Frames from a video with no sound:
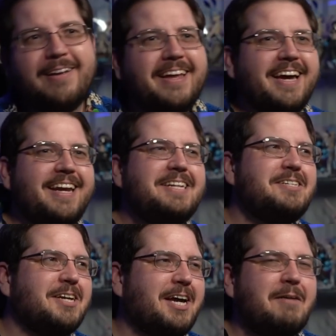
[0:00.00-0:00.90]
Like, I need
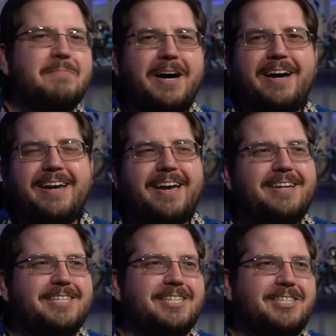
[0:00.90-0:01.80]
you to come by
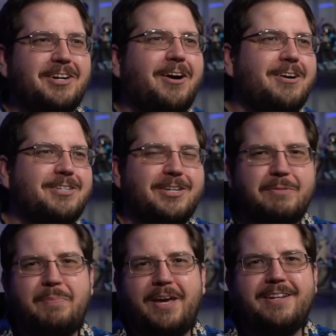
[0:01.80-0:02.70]
and just charge her
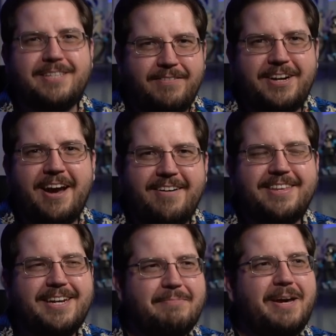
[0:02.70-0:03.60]
depends every now and
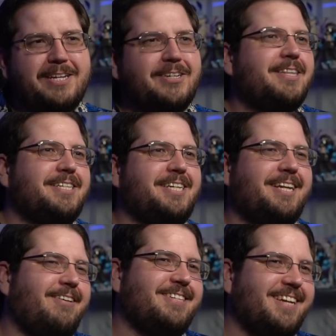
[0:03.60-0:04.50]
then to make sure that she
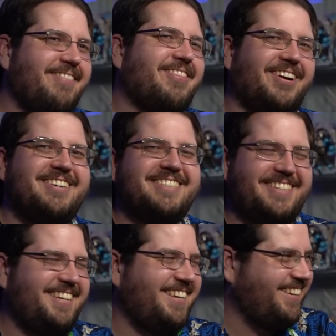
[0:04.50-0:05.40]
doesn't get
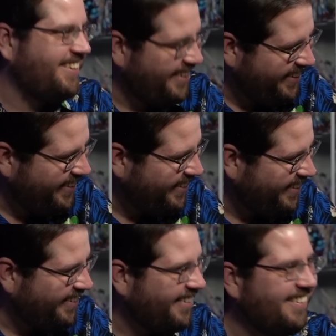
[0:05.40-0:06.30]
thirsty.
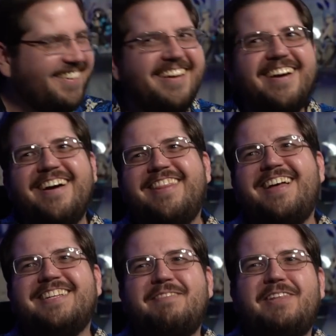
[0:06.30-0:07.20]

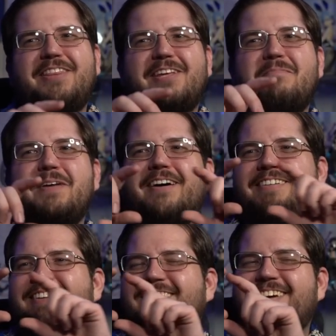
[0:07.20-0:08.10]
That's going to be the
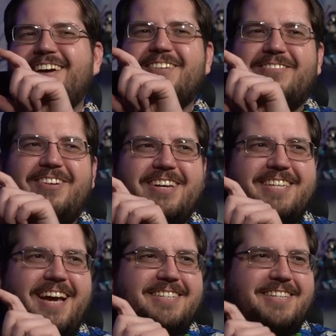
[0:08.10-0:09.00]
thumbnail. Rudeus
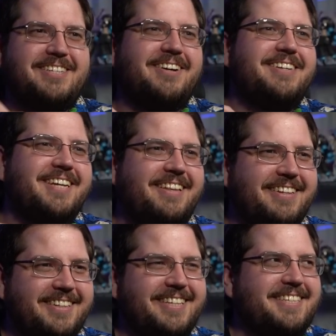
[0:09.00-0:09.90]
has to charge
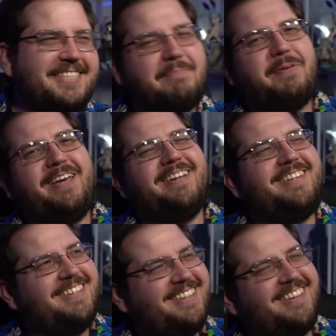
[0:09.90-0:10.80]
Elenlise's
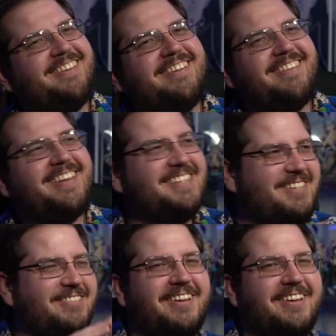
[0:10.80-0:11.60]
depends. That's too